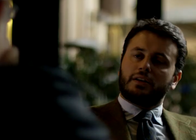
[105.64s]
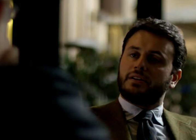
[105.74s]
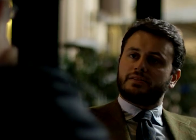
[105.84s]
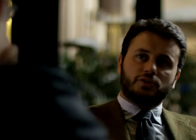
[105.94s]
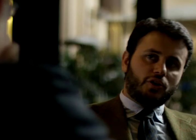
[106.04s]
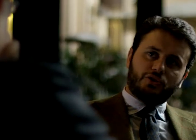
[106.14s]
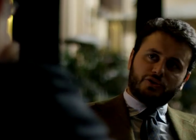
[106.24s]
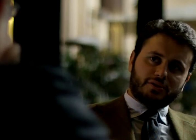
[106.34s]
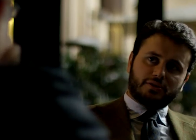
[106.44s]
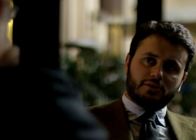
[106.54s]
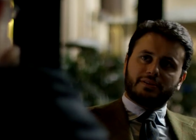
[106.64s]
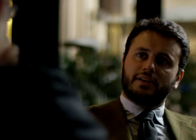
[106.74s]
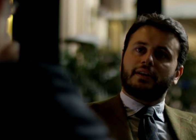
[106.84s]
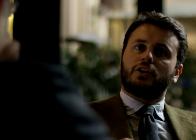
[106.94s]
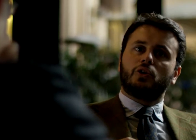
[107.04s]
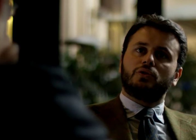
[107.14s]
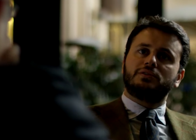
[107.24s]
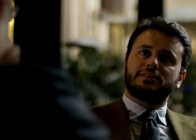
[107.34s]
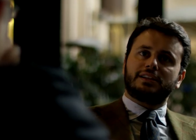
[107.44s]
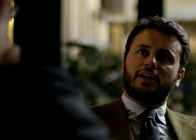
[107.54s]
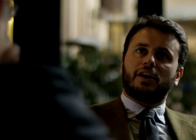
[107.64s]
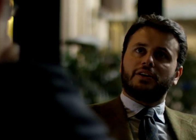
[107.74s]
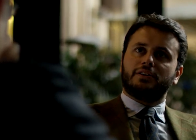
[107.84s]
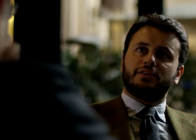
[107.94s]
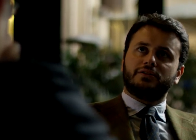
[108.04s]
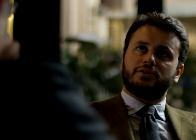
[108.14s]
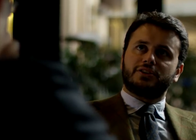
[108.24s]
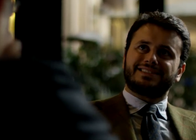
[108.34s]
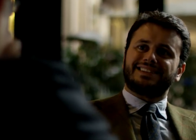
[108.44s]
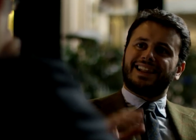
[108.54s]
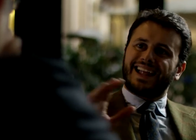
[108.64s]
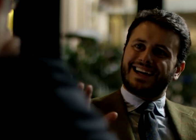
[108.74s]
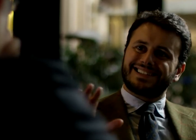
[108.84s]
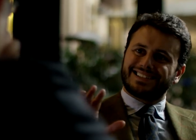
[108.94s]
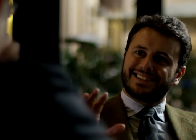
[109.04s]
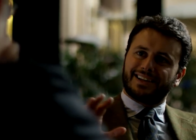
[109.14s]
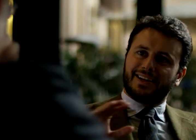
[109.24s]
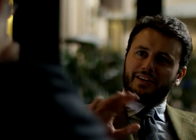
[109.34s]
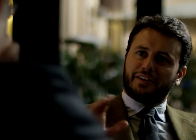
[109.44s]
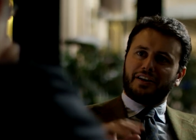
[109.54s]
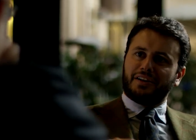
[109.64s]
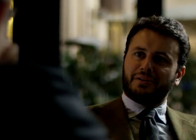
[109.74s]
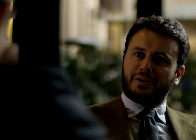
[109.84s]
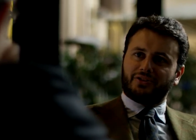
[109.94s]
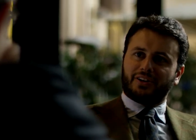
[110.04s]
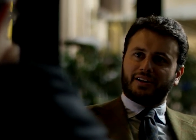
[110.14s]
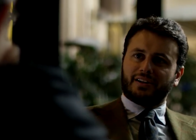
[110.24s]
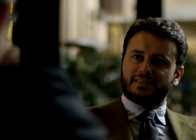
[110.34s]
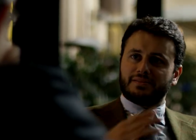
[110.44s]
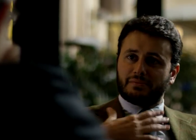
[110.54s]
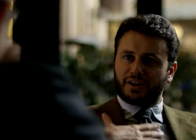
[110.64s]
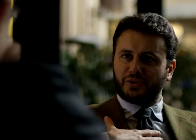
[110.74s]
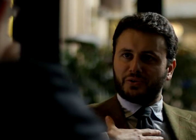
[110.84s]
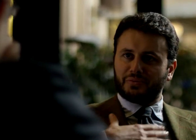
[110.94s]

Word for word: It is not just clothes. Clothes are just the last thing about elegance, in my own